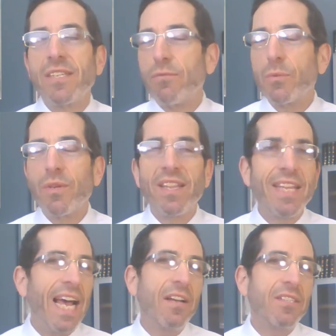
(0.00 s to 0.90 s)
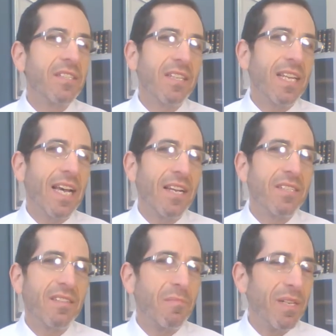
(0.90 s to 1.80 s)
I've worked with thousands and
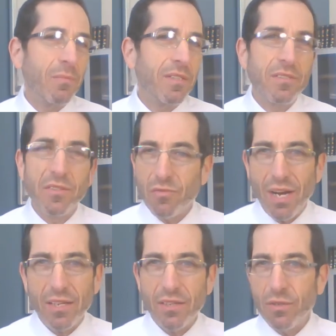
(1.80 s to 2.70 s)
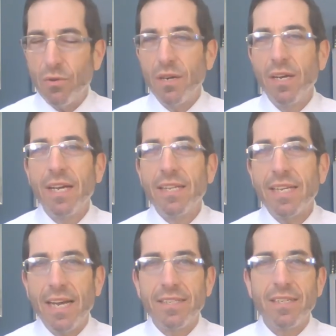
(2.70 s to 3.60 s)
thousands of people, either directly or the
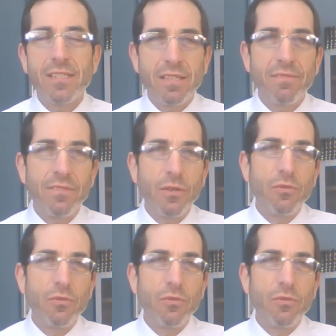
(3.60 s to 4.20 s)
context of you know,